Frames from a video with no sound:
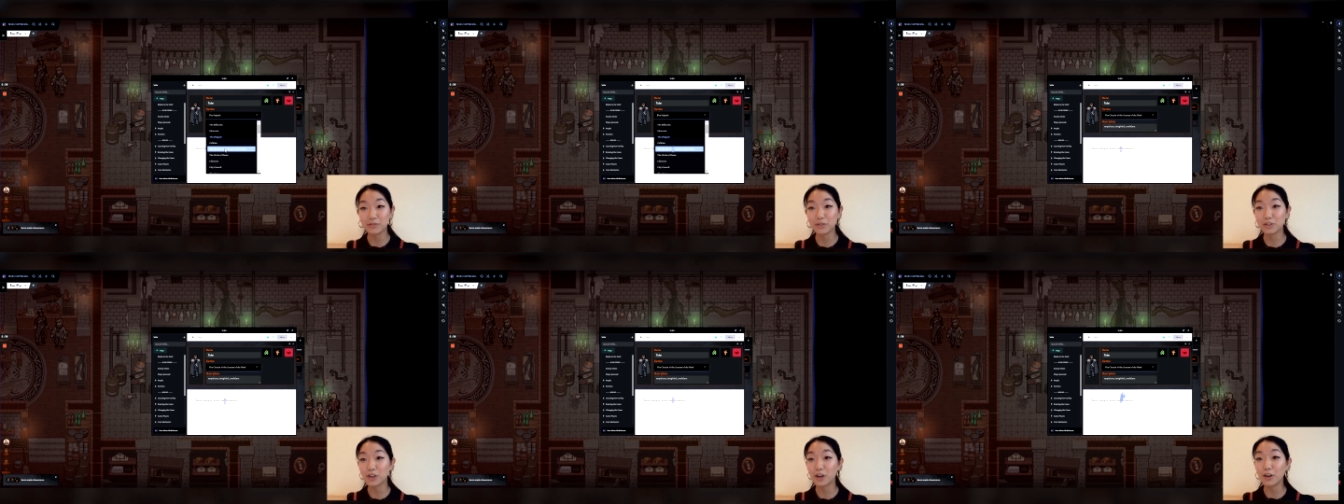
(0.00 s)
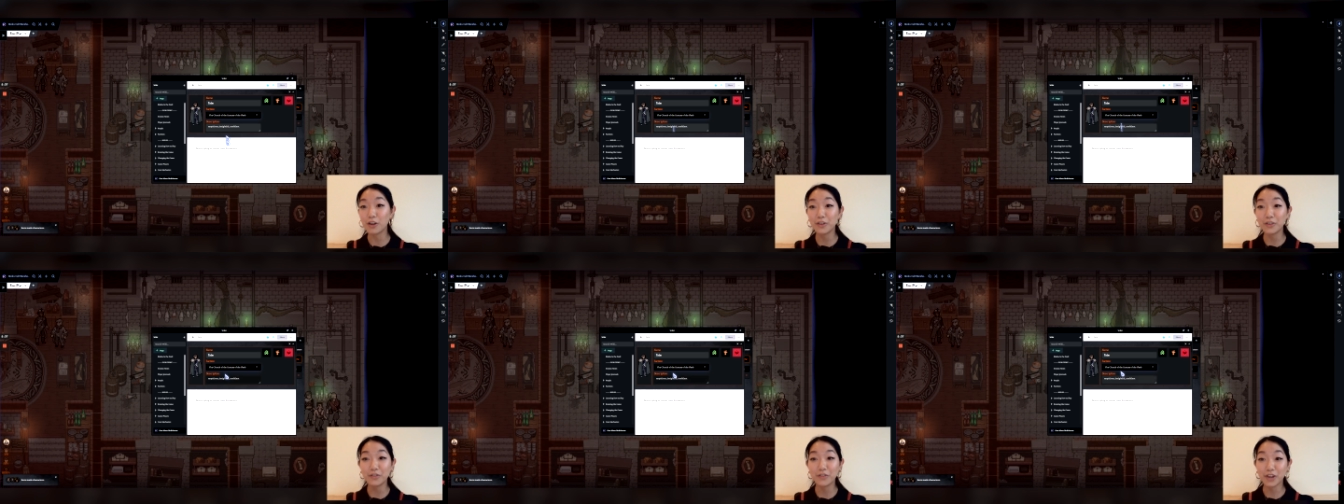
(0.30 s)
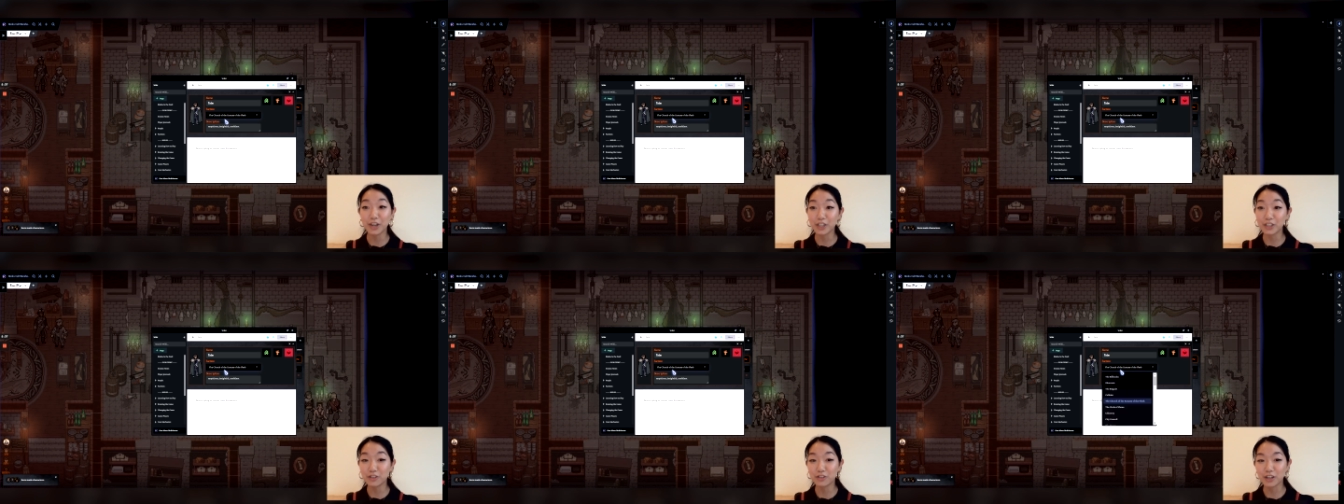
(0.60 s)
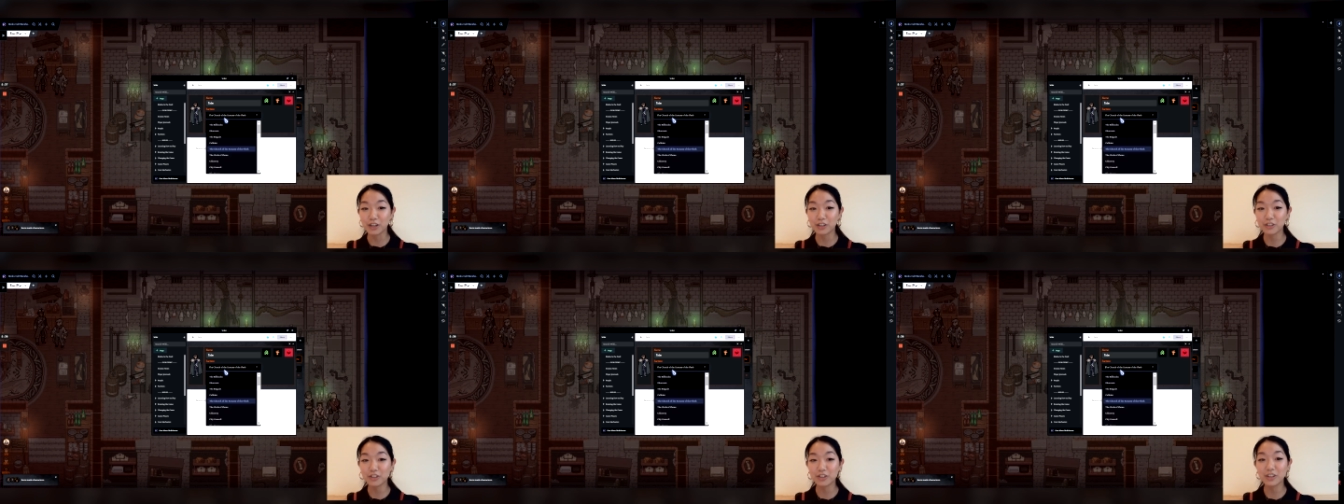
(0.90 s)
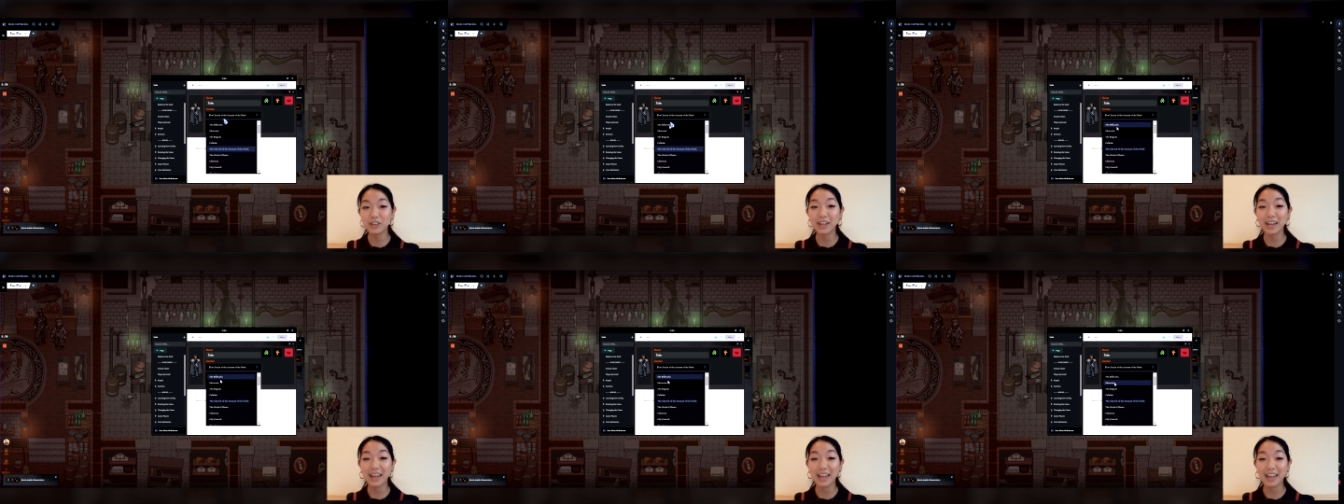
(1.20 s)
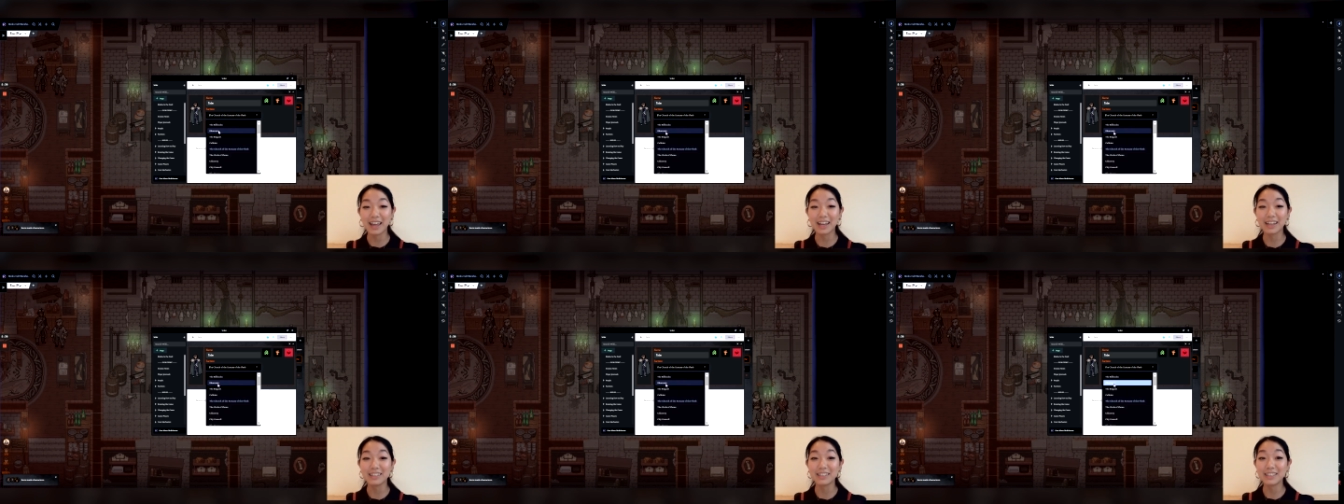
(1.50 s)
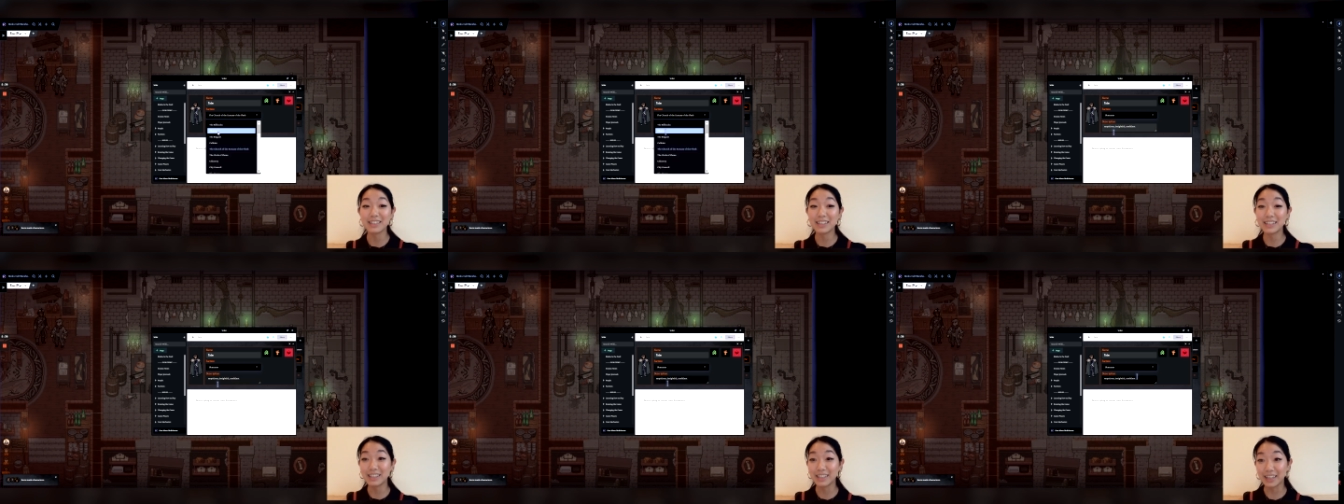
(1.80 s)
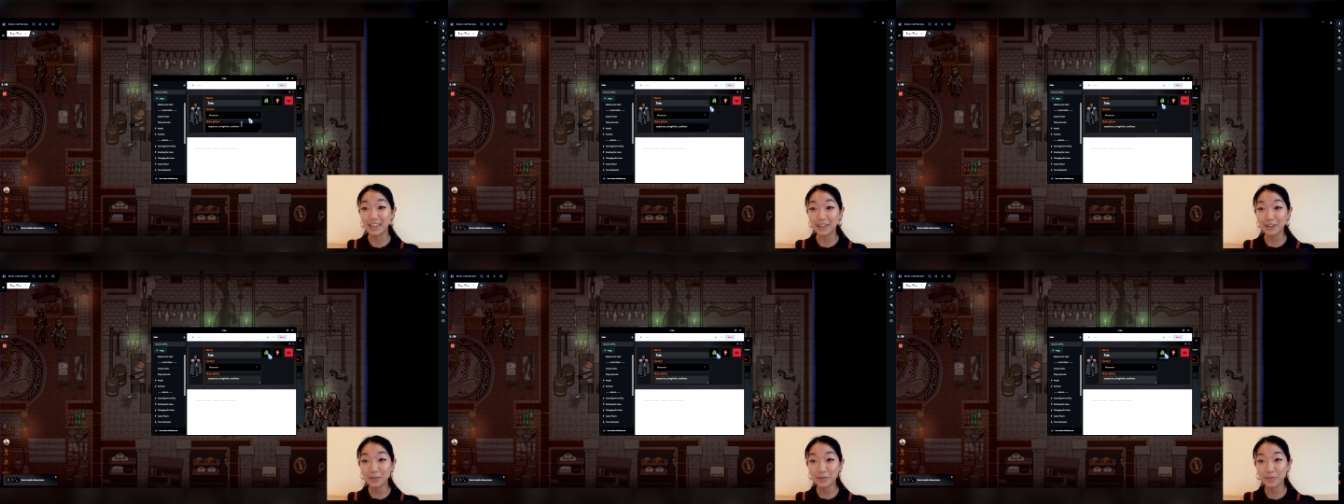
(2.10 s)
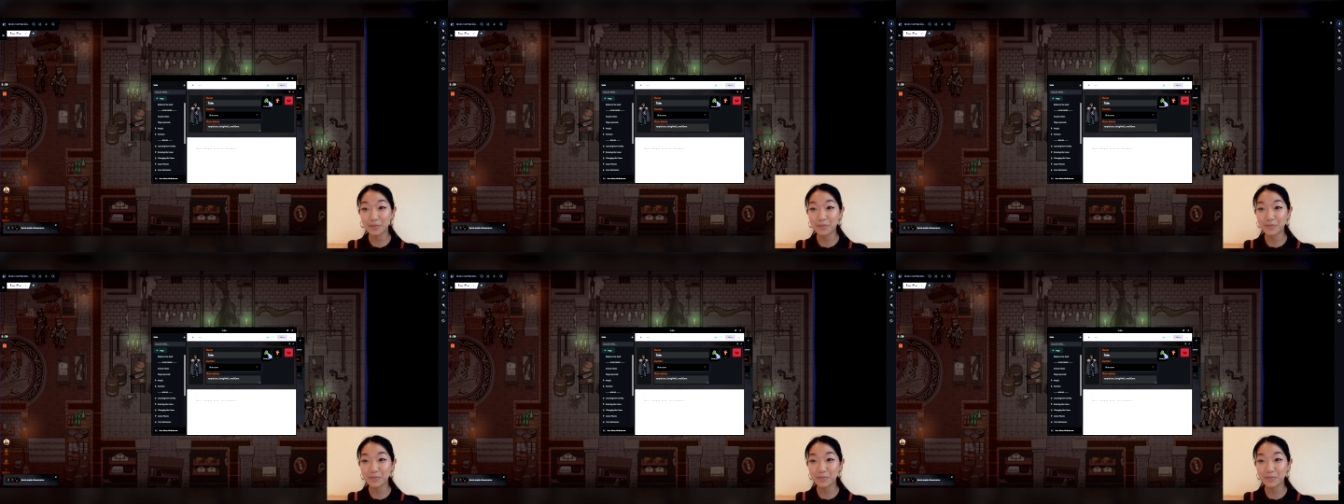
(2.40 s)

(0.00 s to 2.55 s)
So it's all very structured and clean.